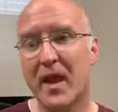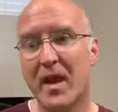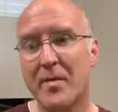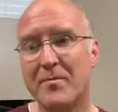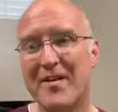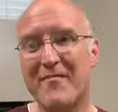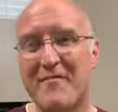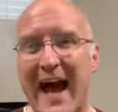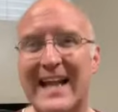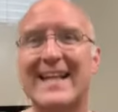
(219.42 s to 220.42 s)

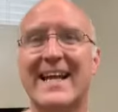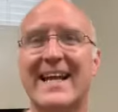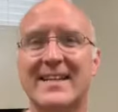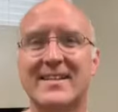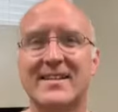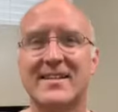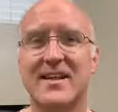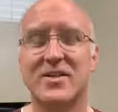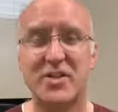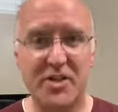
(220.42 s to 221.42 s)
validate
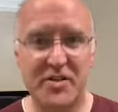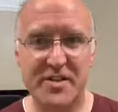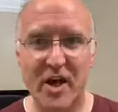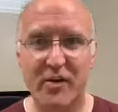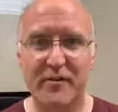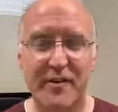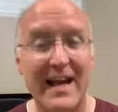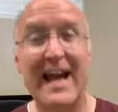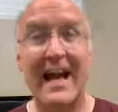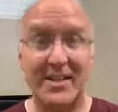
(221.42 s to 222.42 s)
to yourself
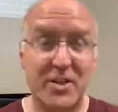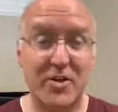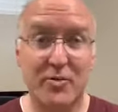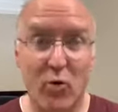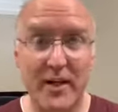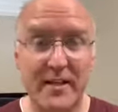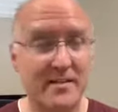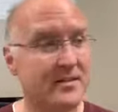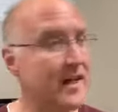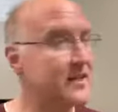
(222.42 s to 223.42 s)
and to your
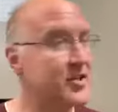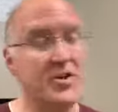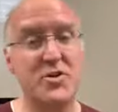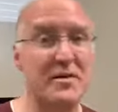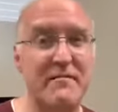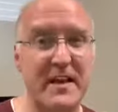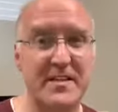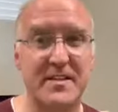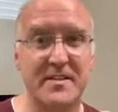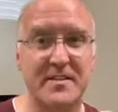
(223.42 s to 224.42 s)
audience and to your
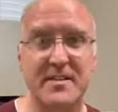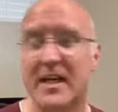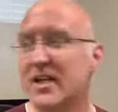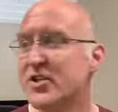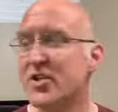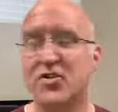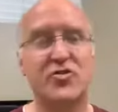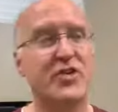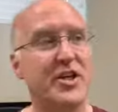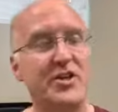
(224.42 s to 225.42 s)
investors, to your
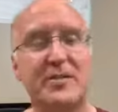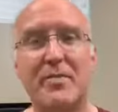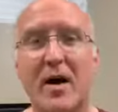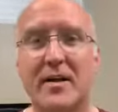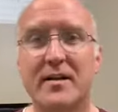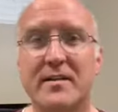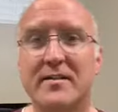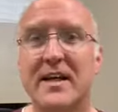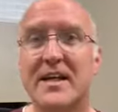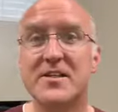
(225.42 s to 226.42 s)
strategic
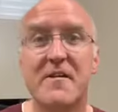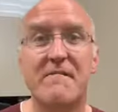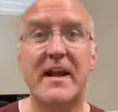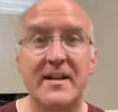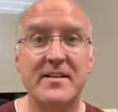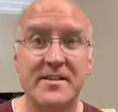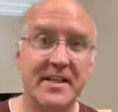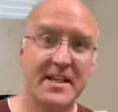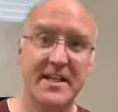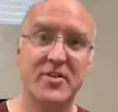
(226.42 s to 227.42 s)
partners, to vendors
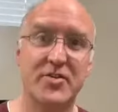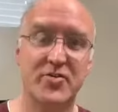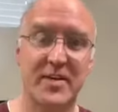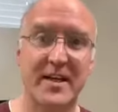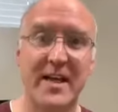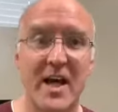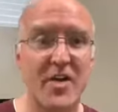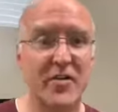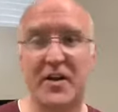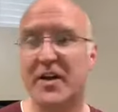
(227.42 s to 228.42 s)
in the industry
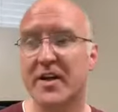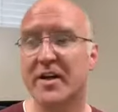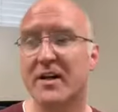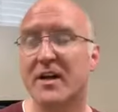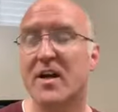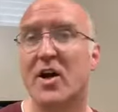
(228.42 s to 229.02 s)
that are going to